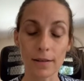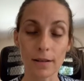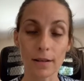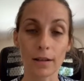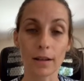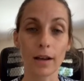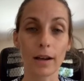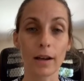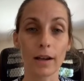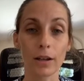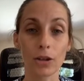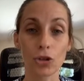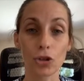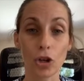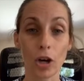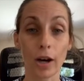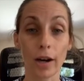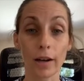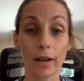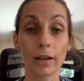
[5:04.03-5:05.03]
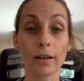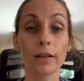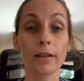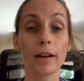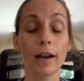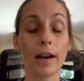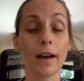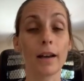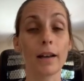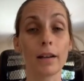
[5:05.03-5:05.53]
like China
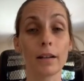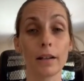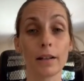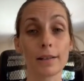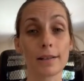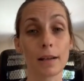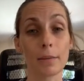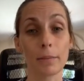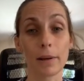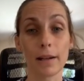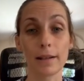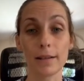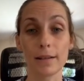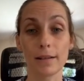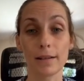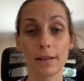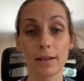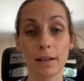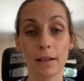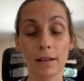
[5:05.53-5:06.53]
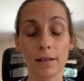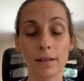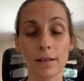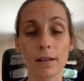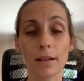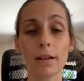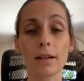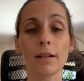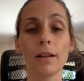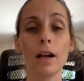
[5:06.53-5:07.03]
and some places in
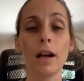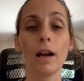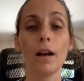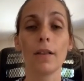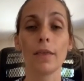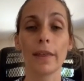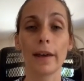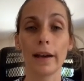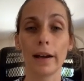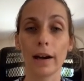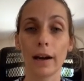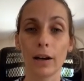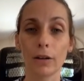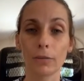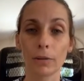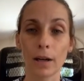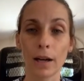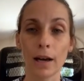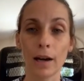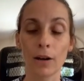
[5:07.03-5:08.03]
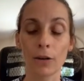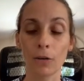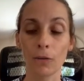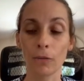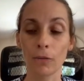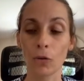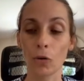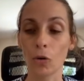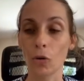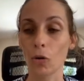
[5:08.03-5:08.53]
India, they are renowned
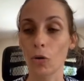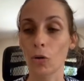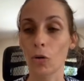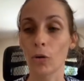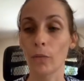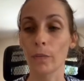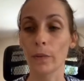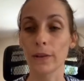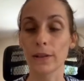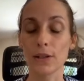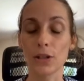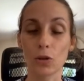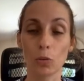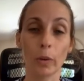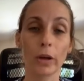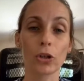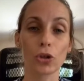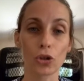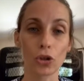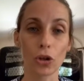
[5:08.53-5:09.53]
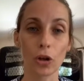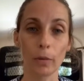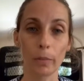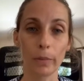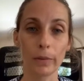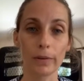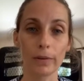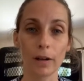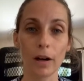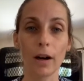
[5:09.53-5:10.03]
for sweatshop
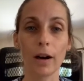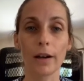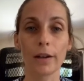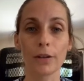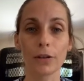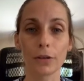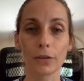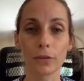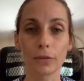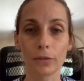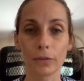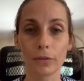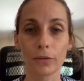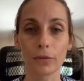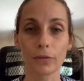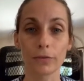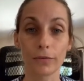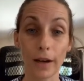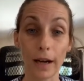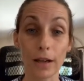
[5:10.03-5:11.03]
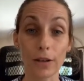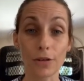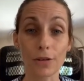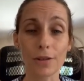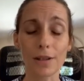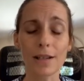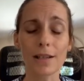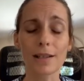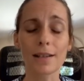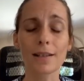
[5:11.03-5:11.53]
kind of
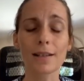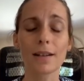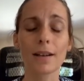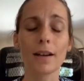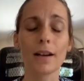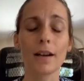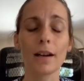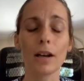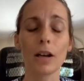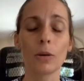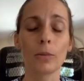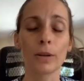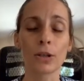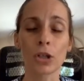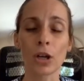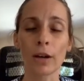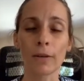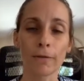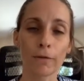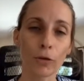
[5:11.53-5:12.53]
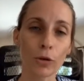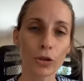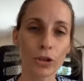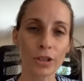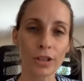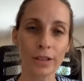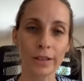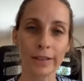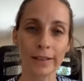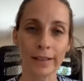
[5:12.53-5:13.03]
factories, which
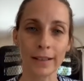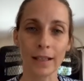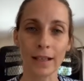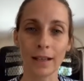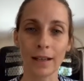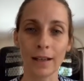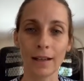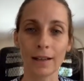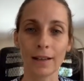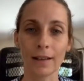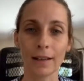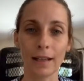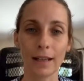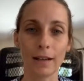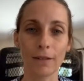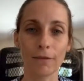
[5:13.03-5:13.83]
unfortunately leave